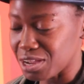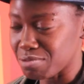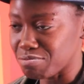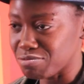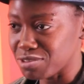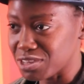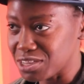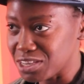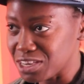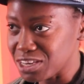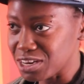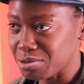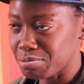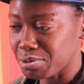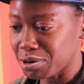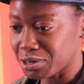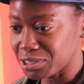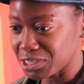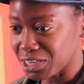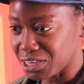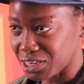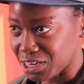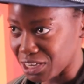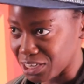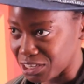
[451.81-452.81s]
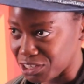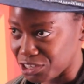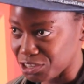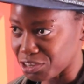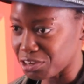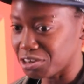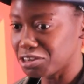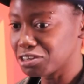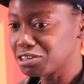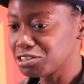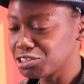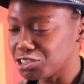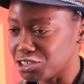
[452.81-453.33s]
I'm thinking about an
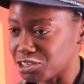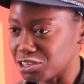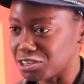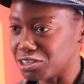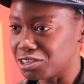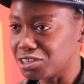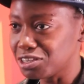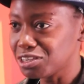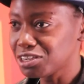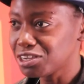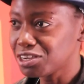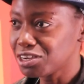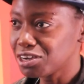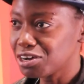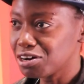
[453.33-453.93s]
ideology